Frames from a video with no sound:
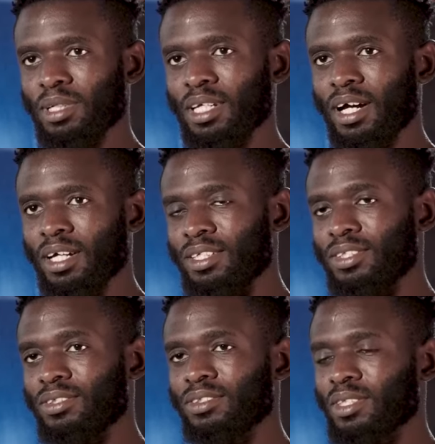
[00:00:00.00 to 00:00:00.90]
other
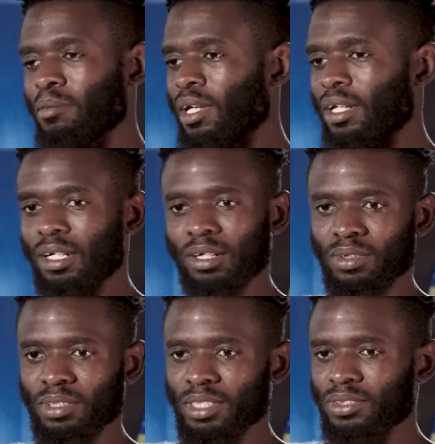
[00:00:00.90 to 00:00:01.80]
additions, some other
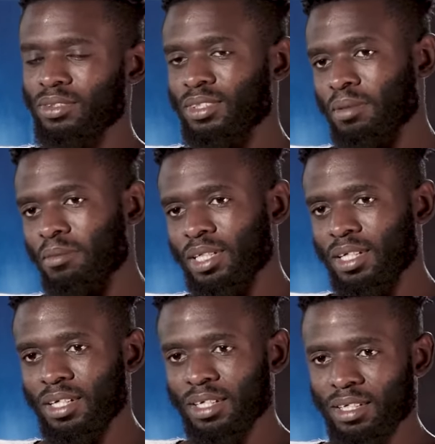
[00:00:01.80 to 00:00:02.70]
connotations, some
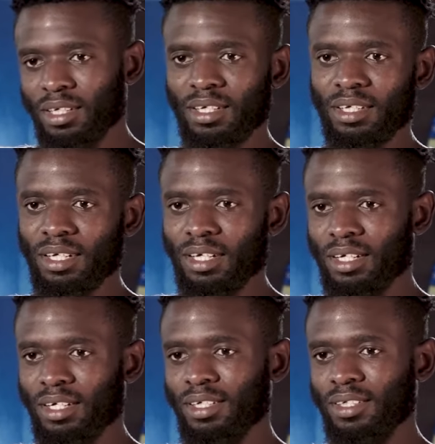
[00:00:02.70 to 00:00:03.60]
other
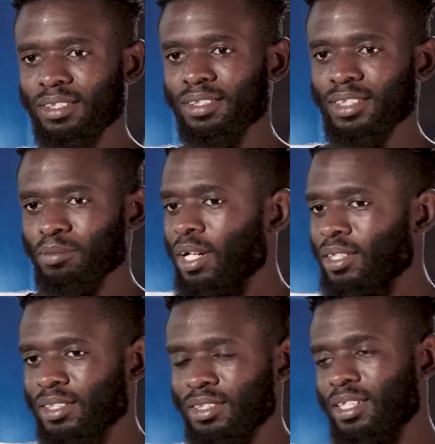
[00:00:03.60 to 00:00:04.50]

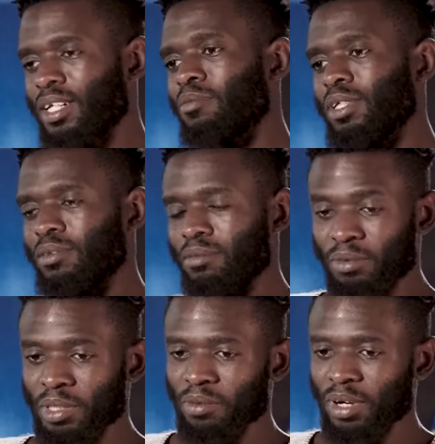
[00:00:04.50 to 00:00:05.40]
spices that come
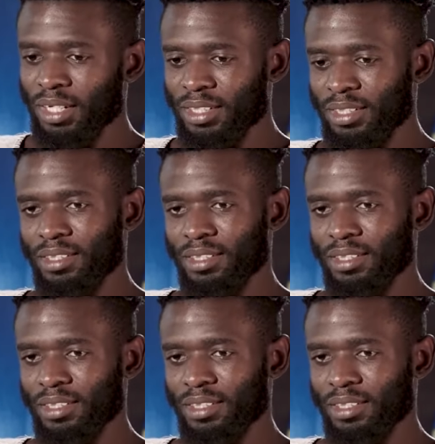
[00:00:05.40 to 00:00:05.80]
with the words.